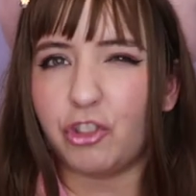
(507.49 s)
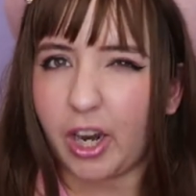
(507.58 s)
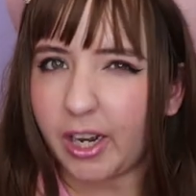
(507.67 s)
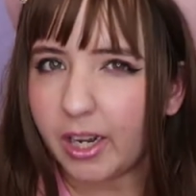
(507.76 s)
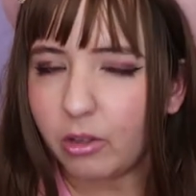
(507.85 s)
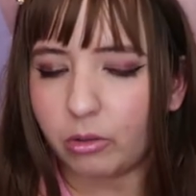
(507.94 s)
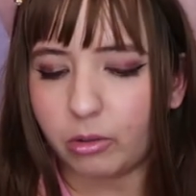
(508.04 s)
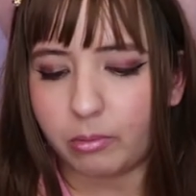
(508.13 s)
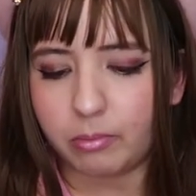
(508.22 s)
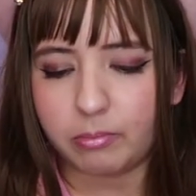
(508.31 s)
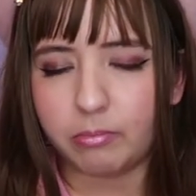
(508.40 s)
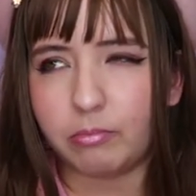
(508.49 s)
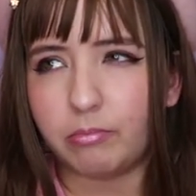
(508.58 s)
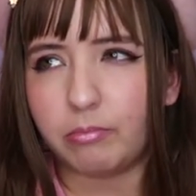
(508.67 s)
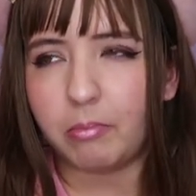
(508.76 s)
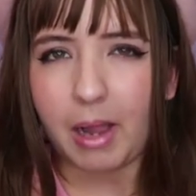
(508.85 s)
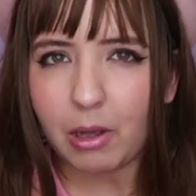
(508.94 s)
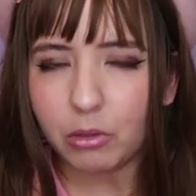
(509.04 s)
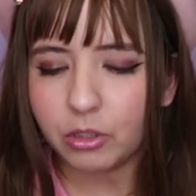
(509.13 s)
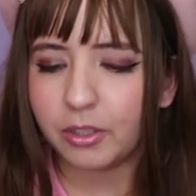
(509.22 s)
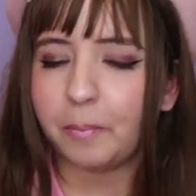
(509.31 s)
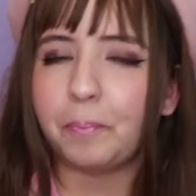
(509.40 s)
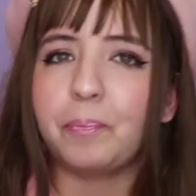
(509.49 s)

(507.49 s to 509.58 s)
jacket or blouse